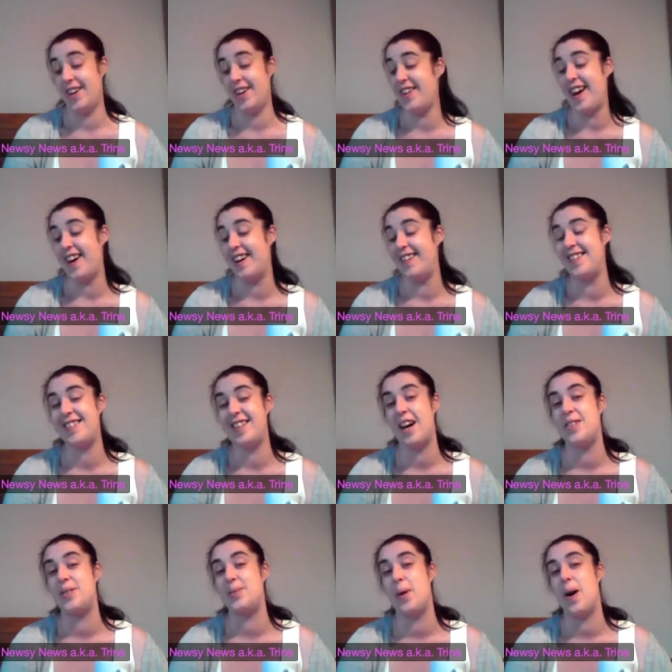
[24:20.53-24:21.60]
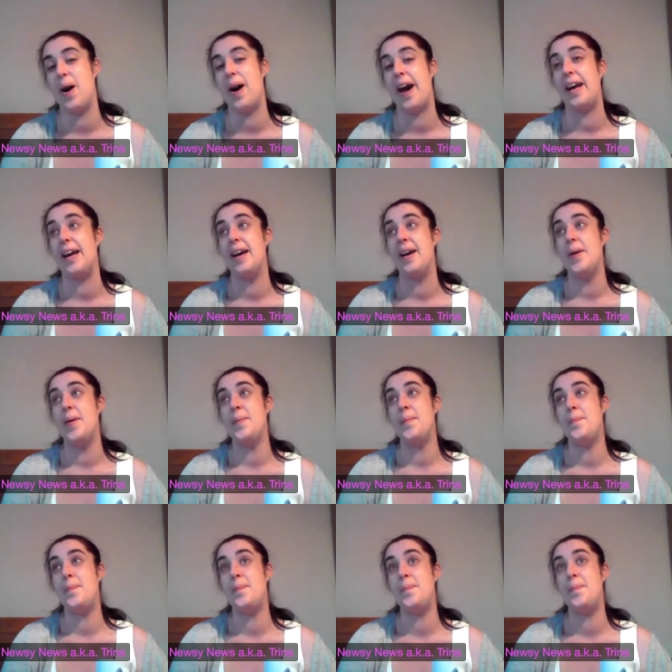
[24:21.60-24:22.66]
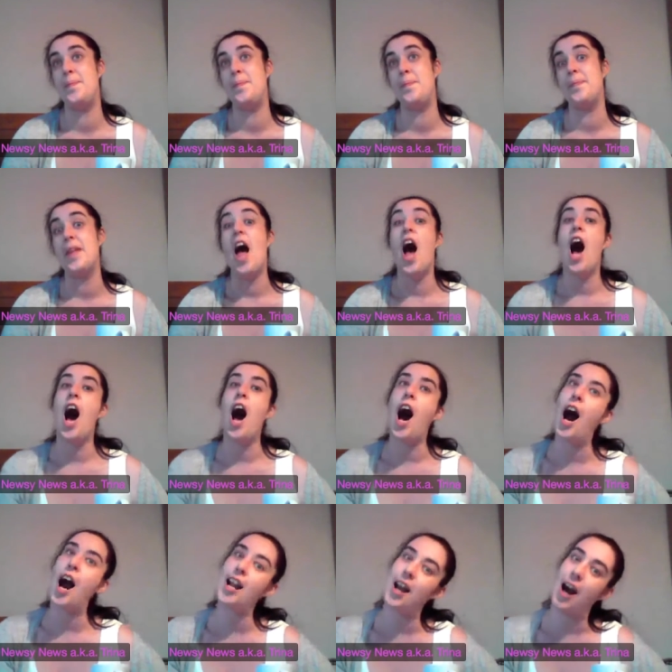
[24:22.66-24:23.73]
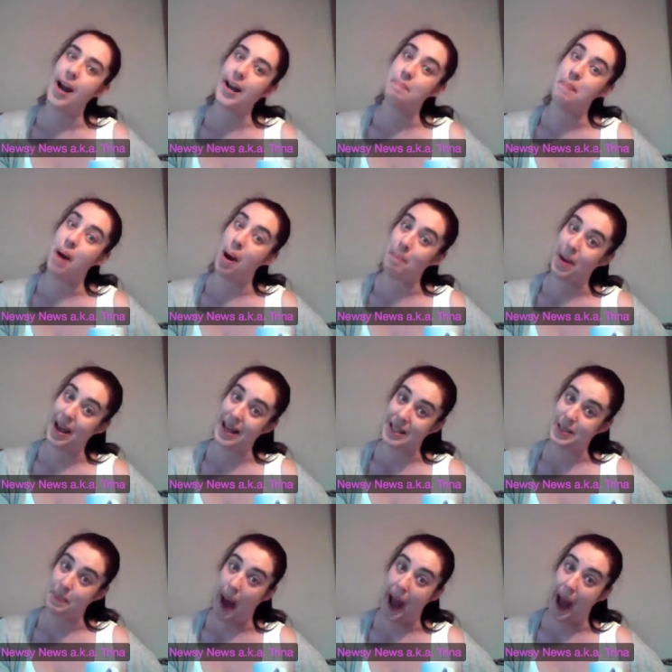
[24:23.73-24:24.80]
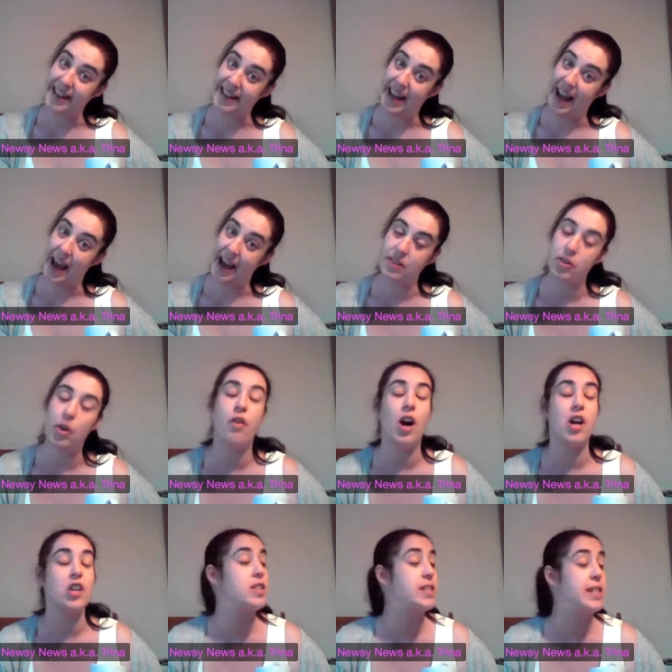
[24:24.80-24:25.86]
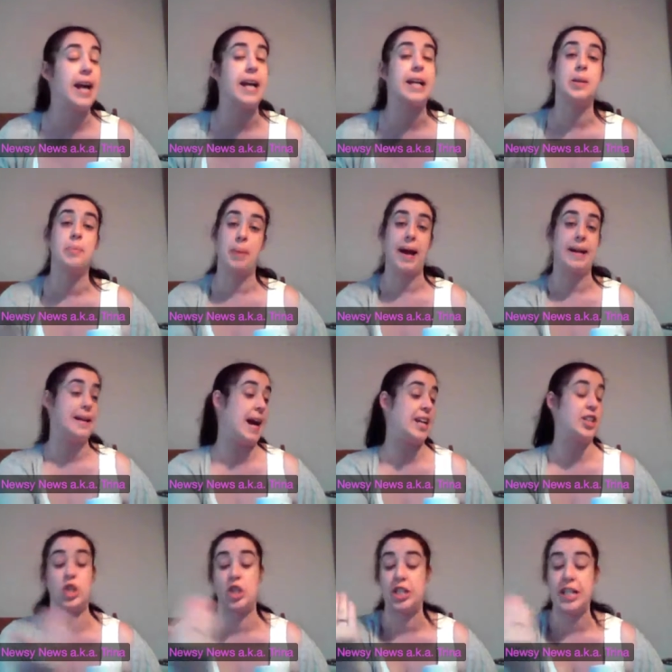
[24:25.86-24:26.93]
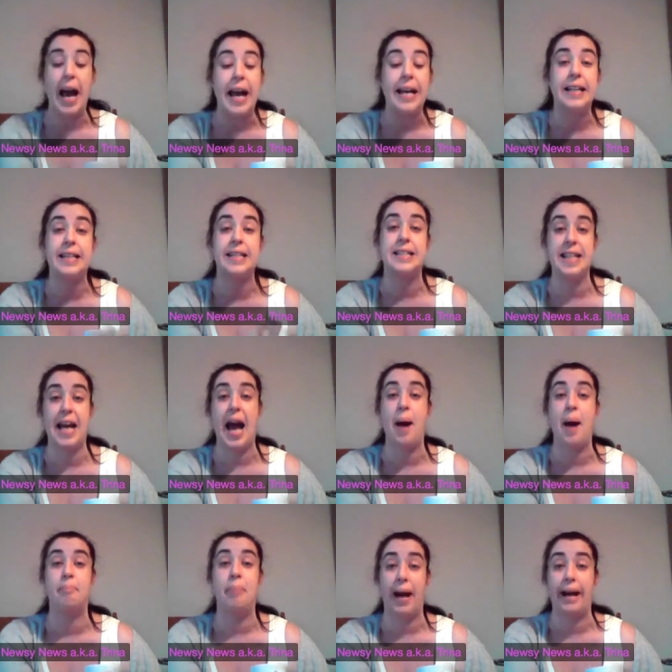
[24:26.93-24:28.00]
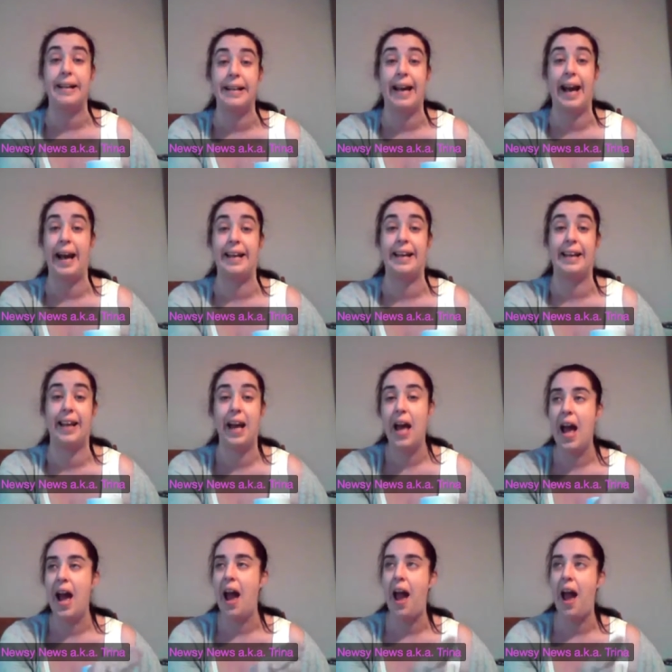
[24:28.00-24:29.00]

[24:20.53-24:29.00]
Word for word: you? So do I. Mm, I like mummy's pancakes. All right, just take the pancake. Just take the damn pancake